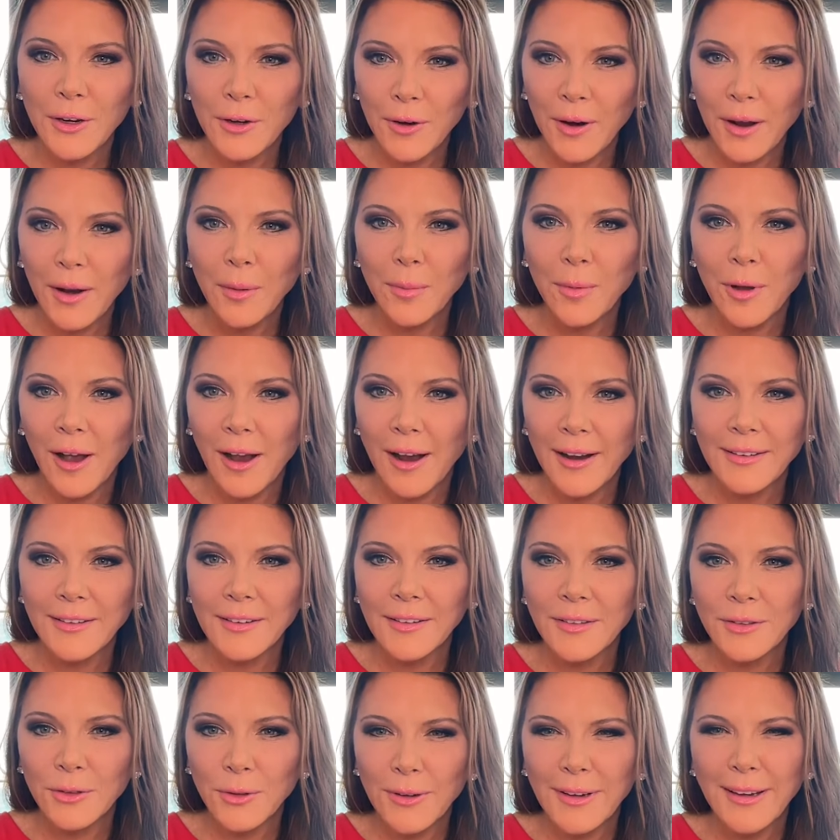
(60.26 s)
incredible. I
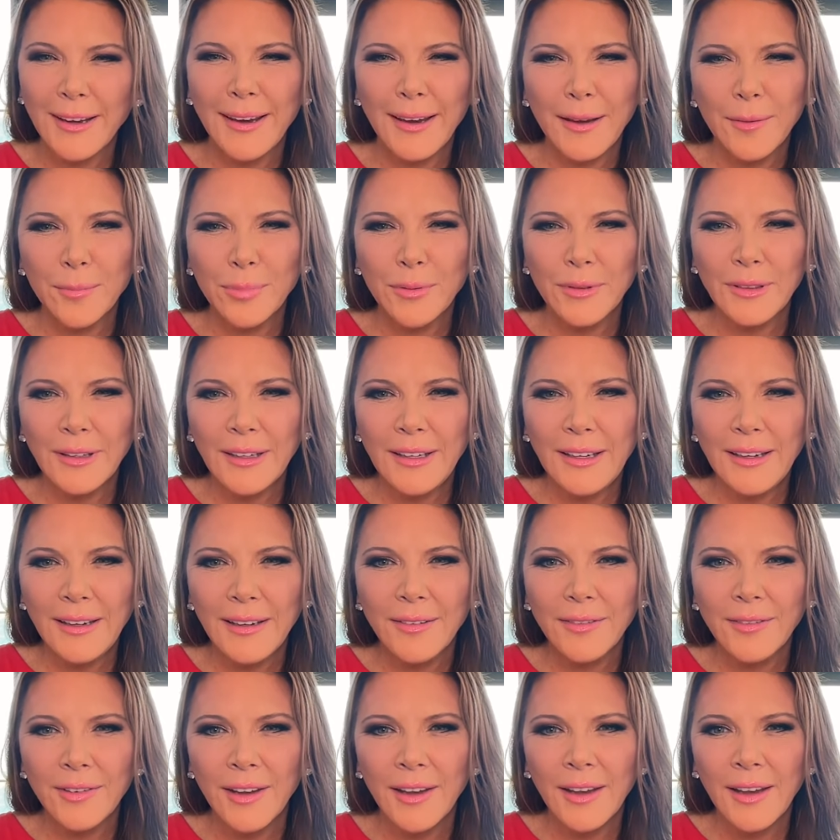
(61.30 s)
just sort of can't
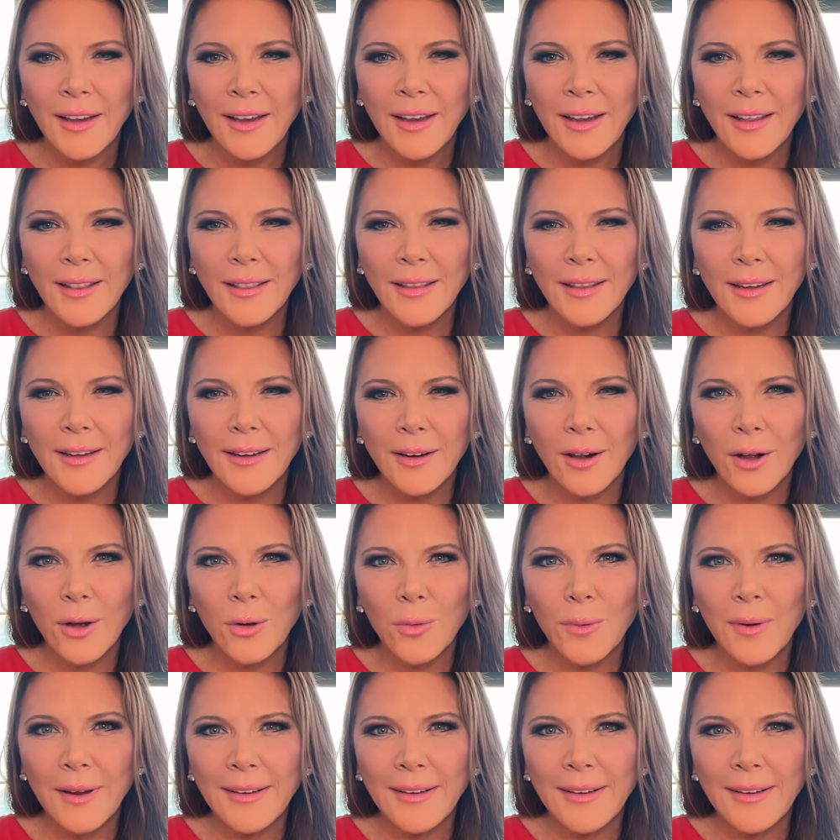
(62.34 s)
believe that it all